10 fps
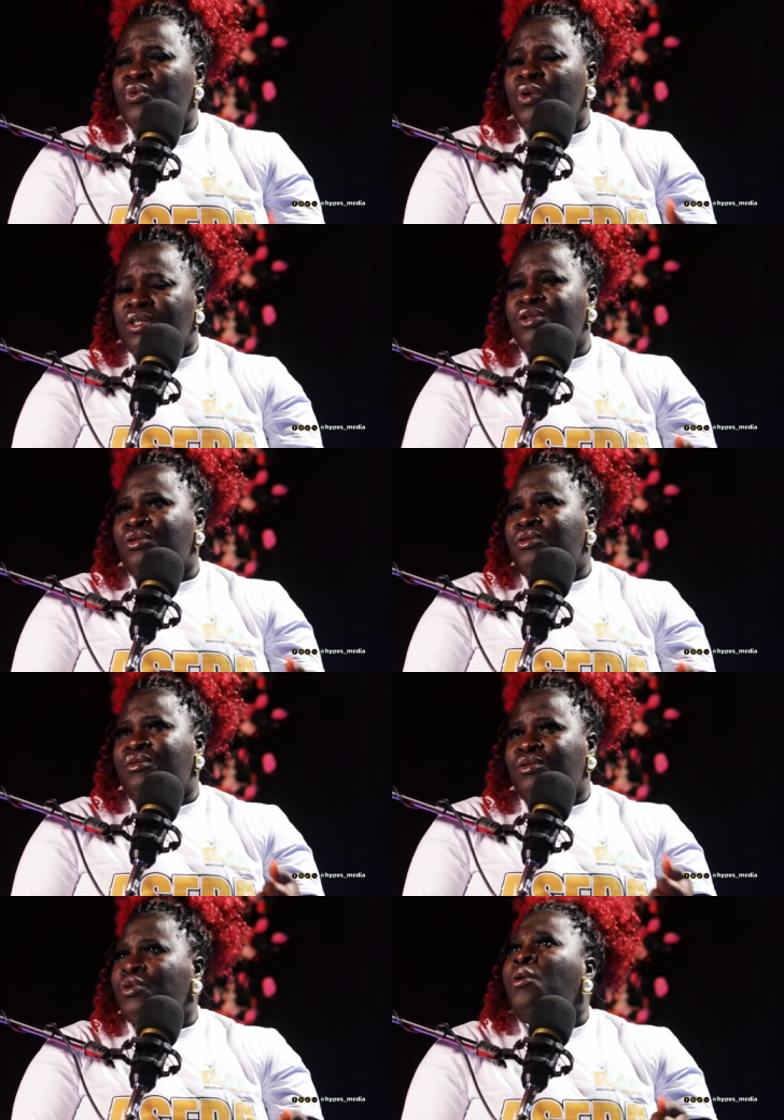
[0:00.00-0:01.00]
okay. was
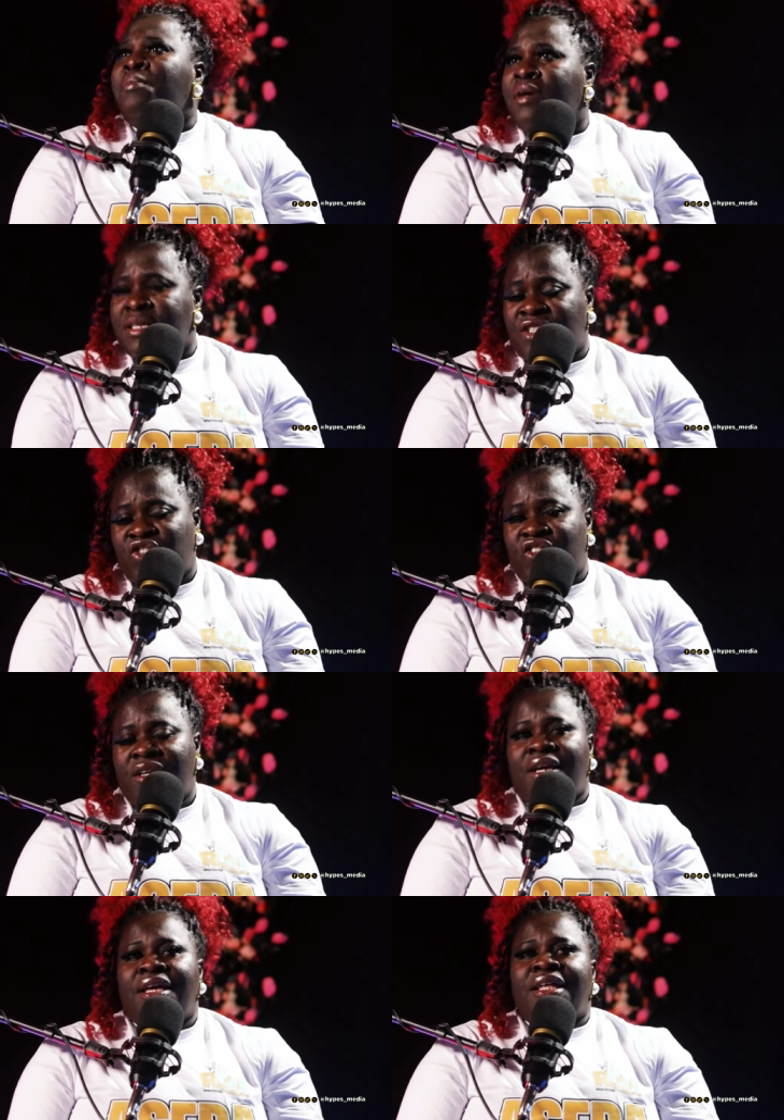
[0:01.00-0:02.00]
so, so much high,
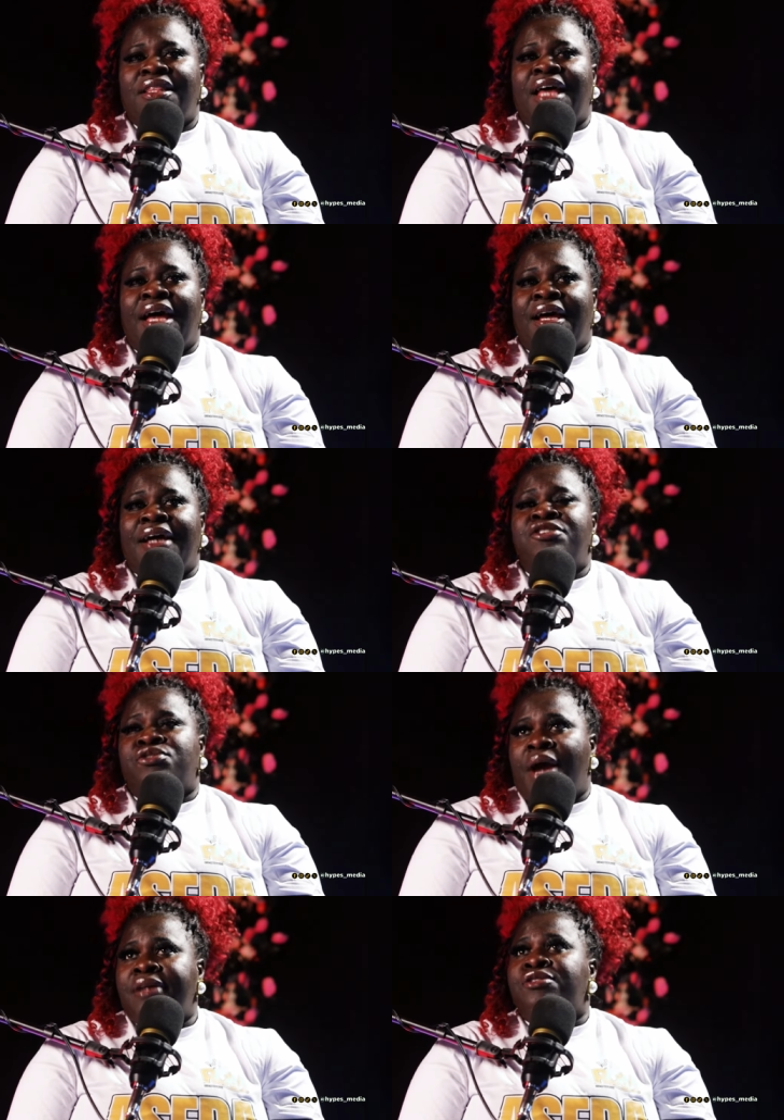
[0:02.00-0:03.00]
yeah that I
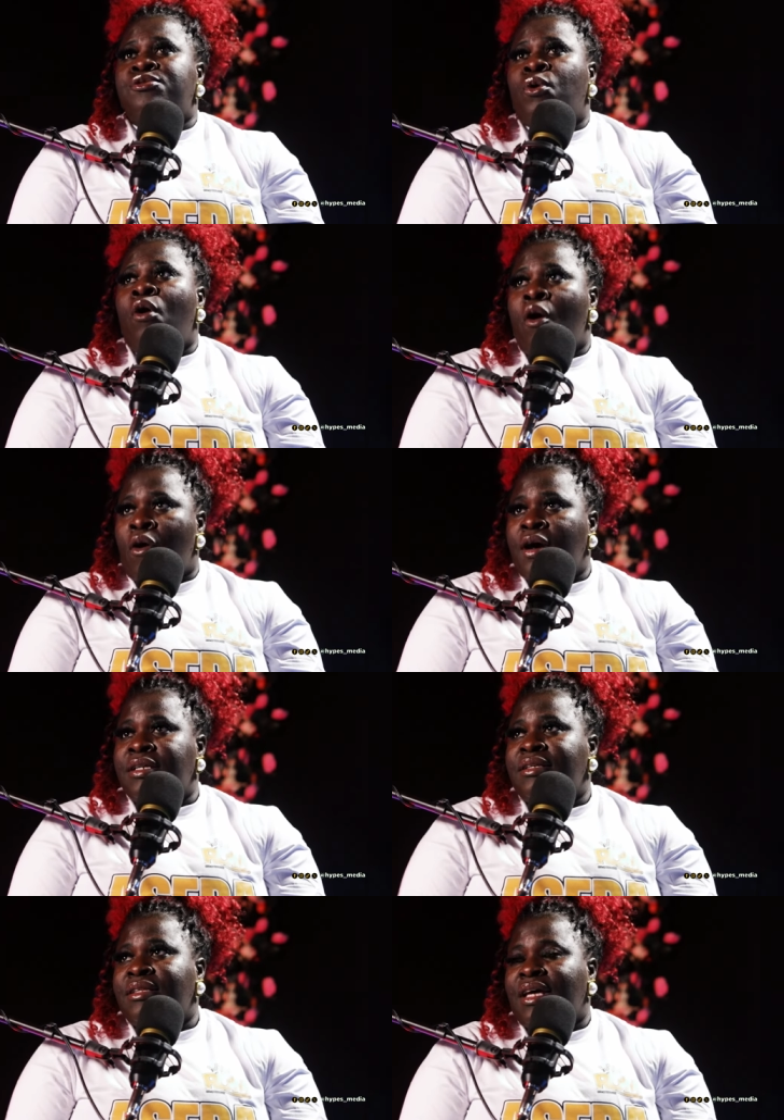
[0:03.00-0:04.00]
tried so
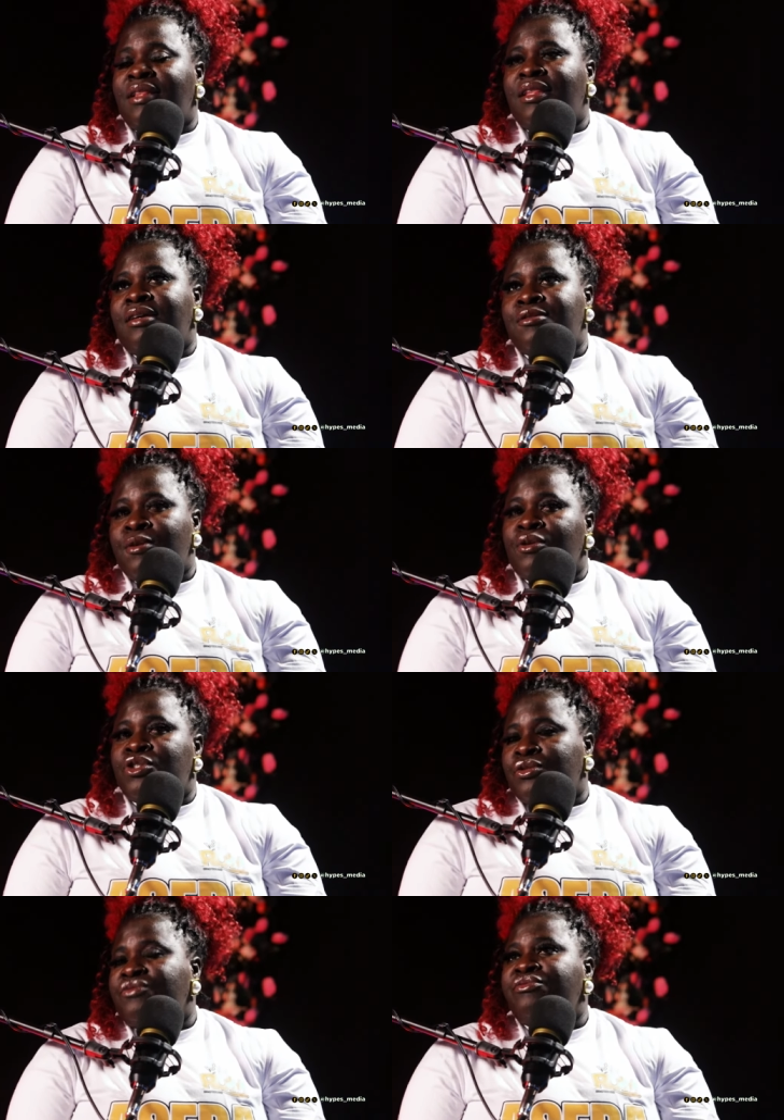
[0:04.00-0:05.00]
hard that that song
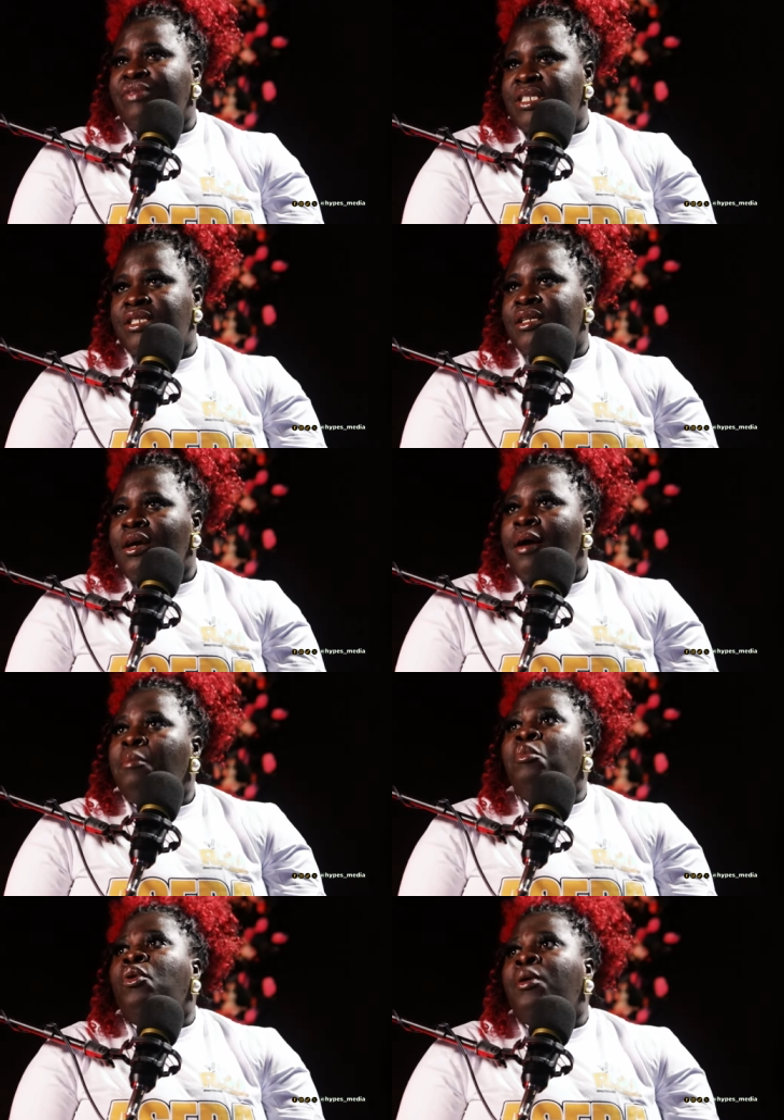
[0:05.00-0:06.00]
should reach
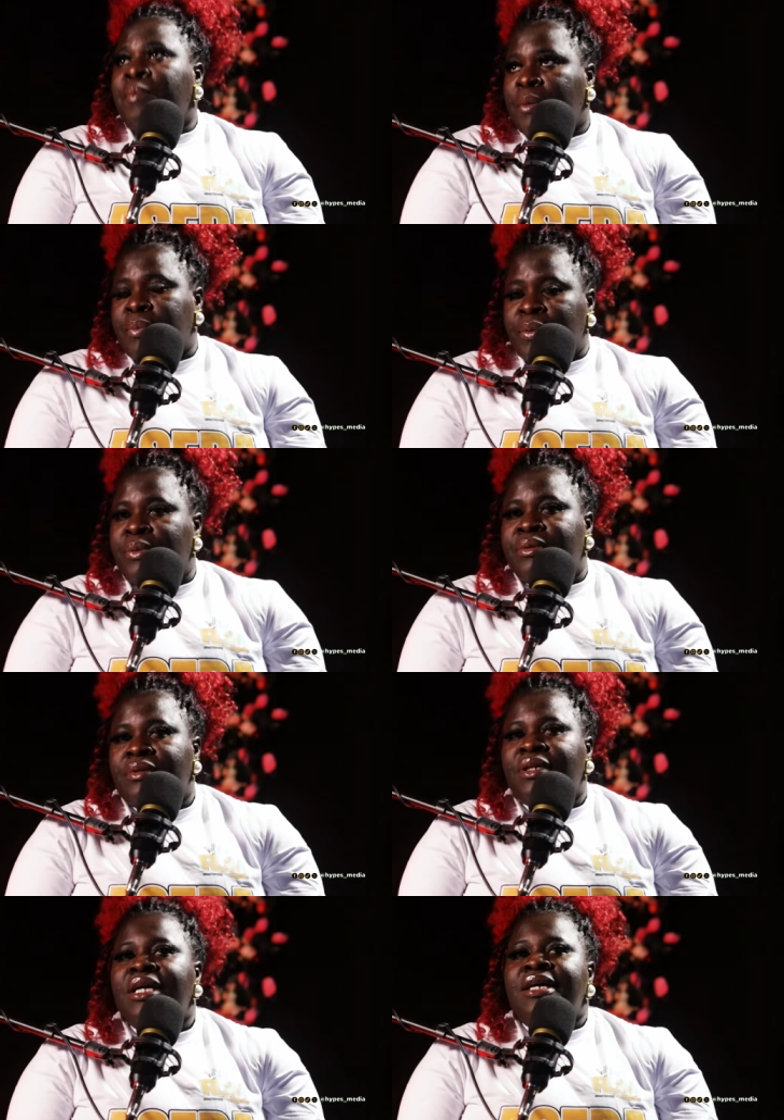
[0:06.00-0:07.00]
more
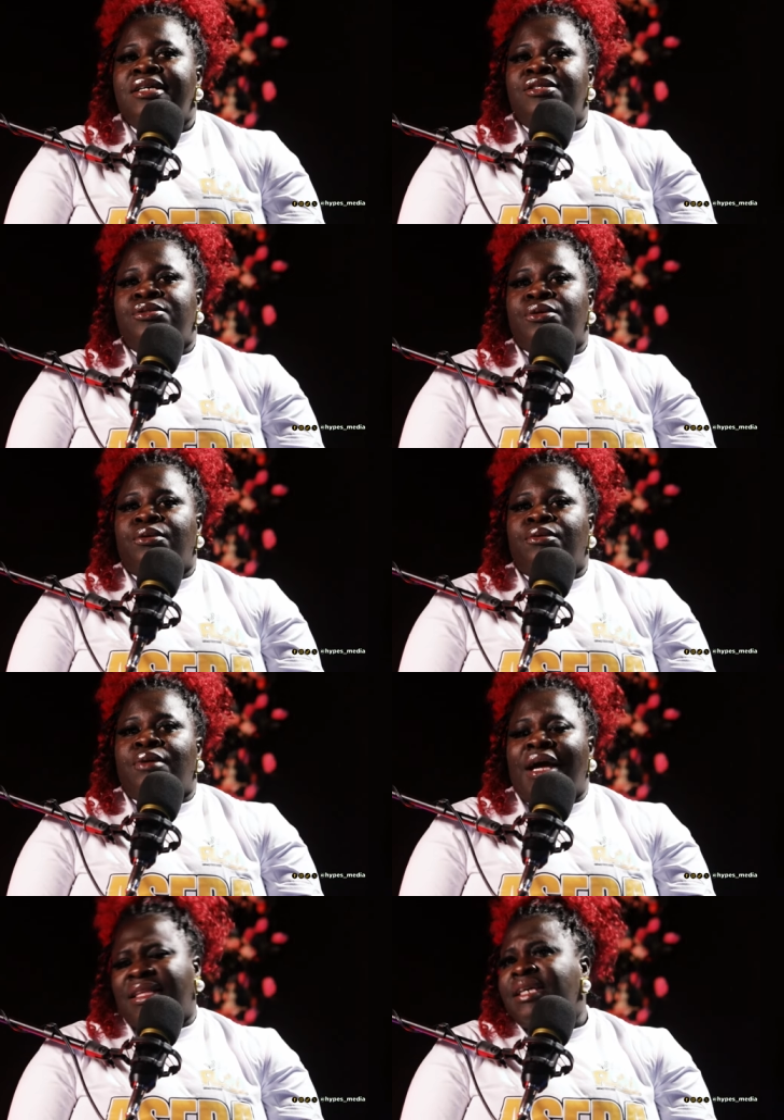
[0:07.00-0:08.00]
people.
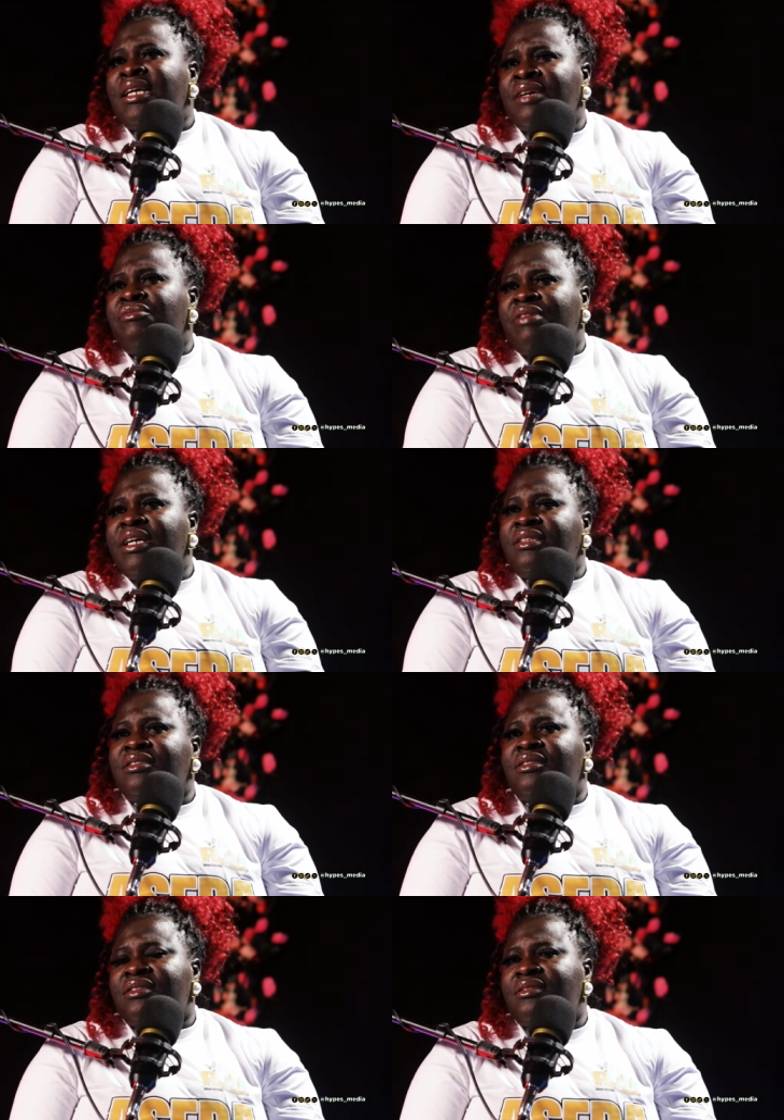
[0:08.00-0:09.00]
So I think He
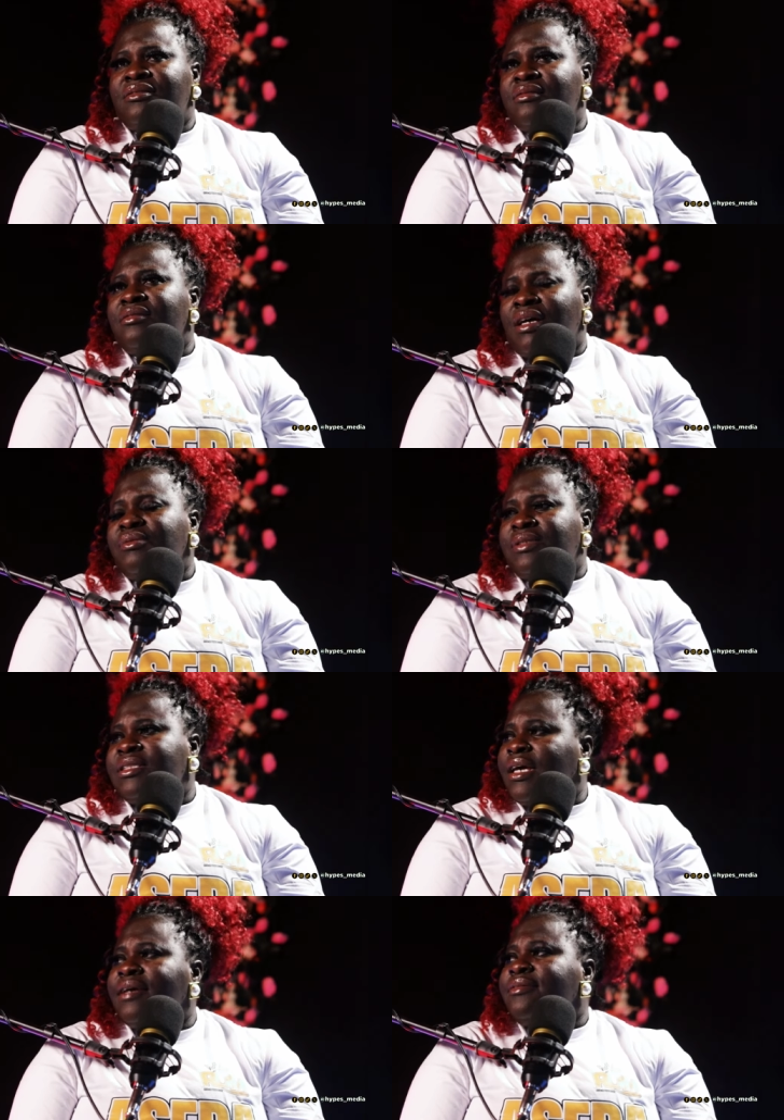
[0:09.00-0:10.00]
Reigns, I would
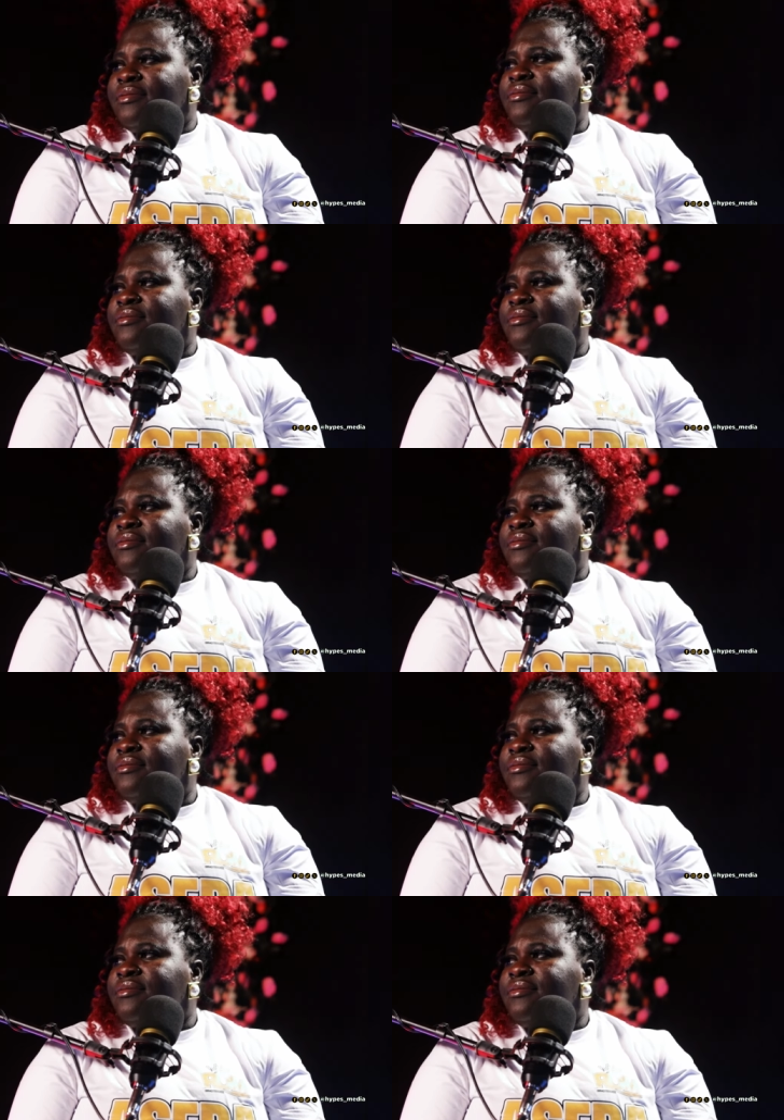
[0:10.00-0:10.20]
say,